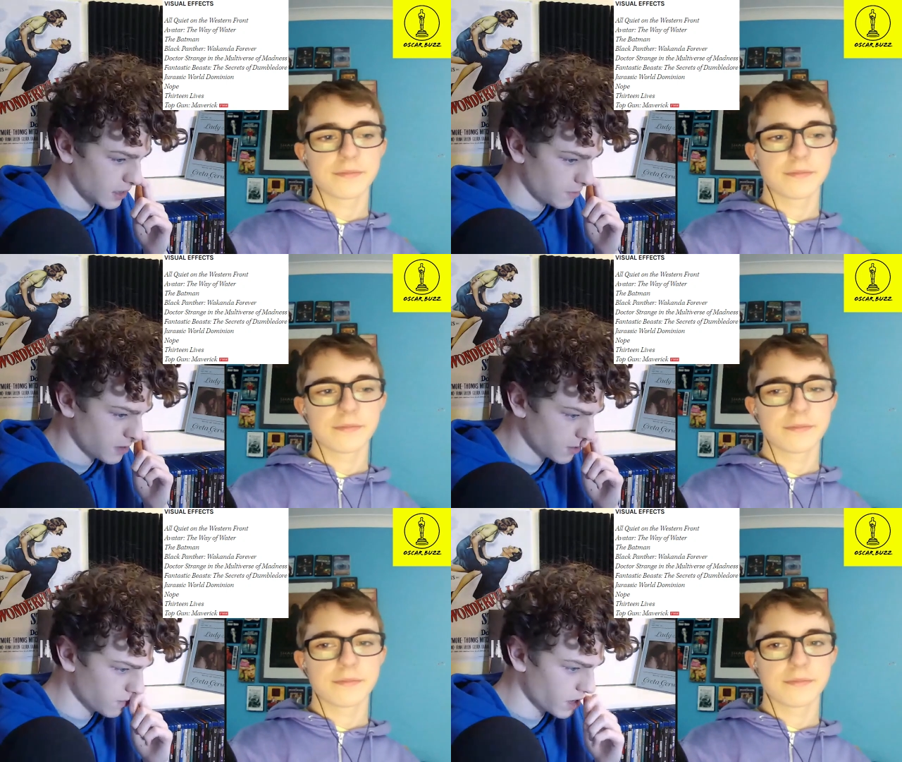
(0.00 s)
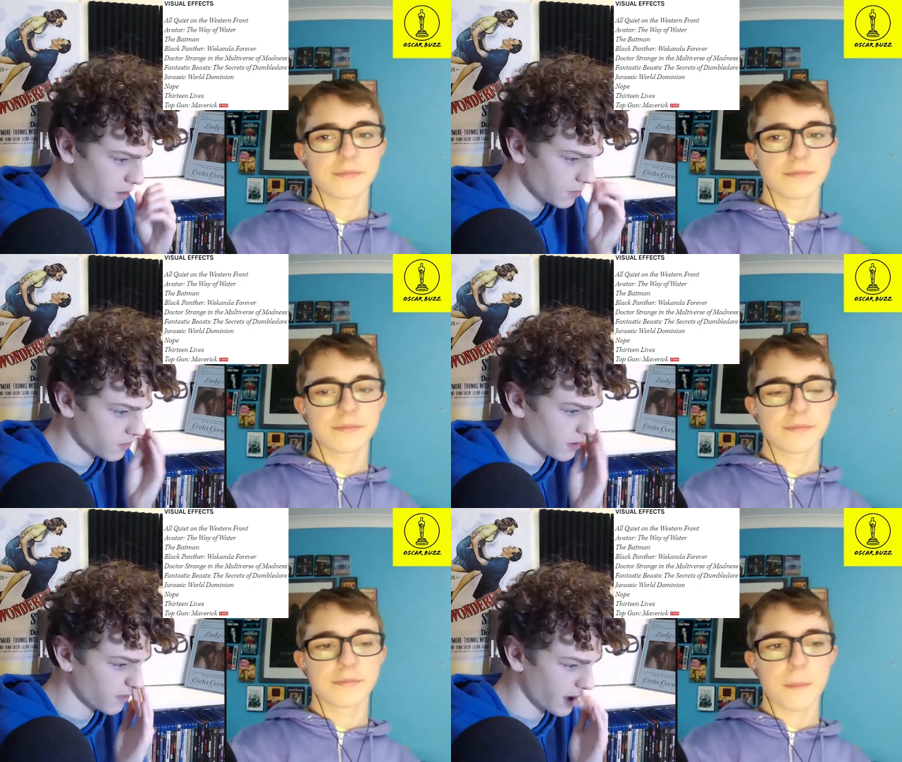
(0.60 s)
Speaker 1: It missed makeup
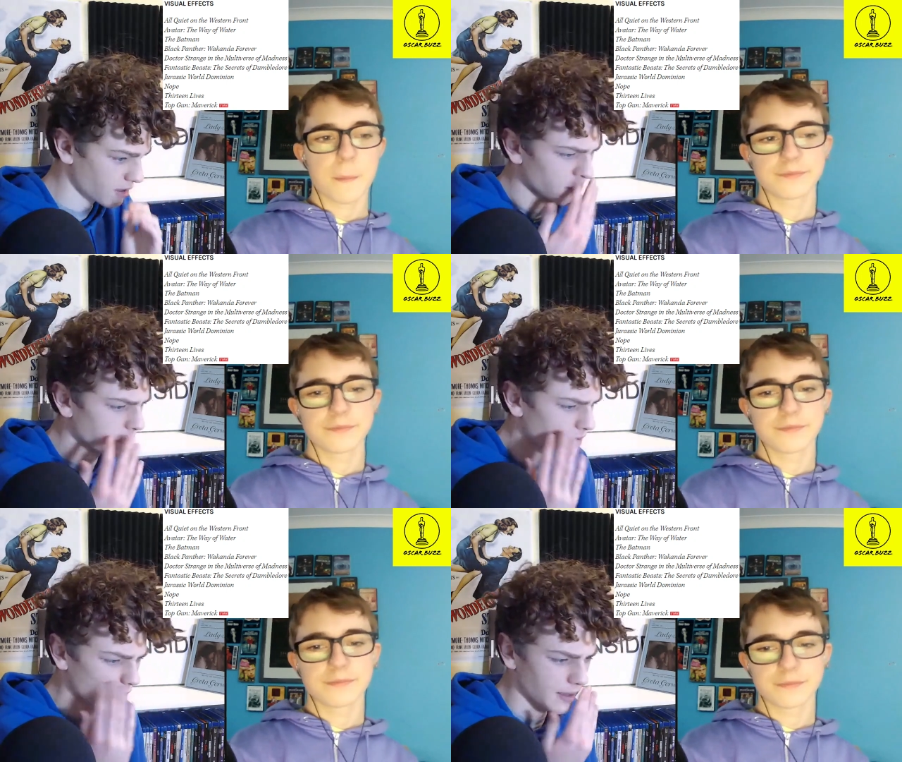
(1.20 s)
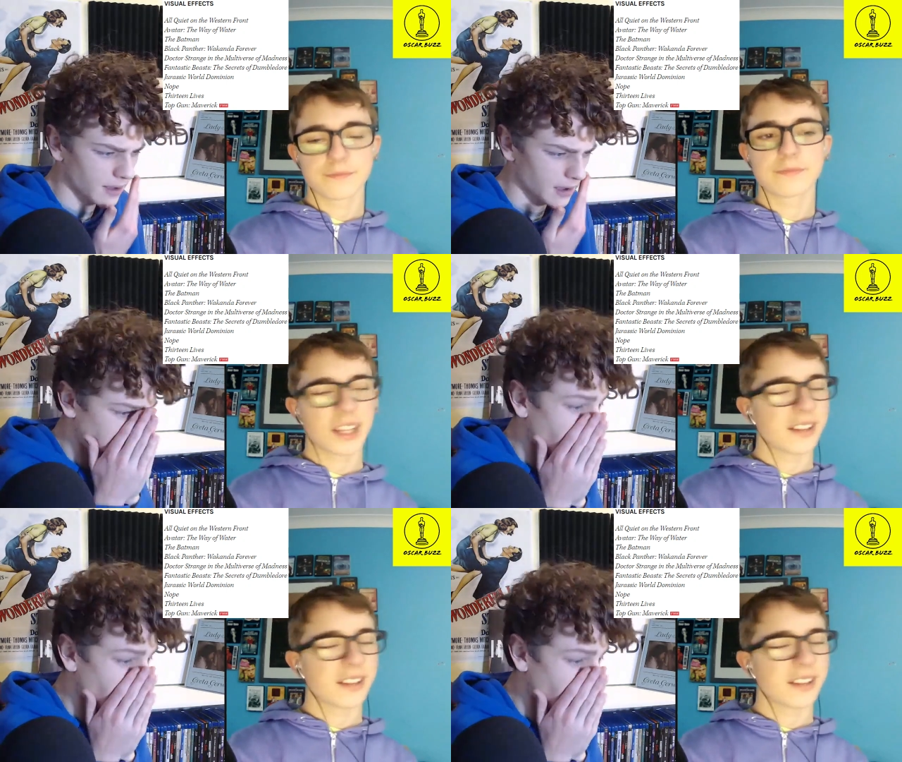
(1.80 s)
and VFX, but like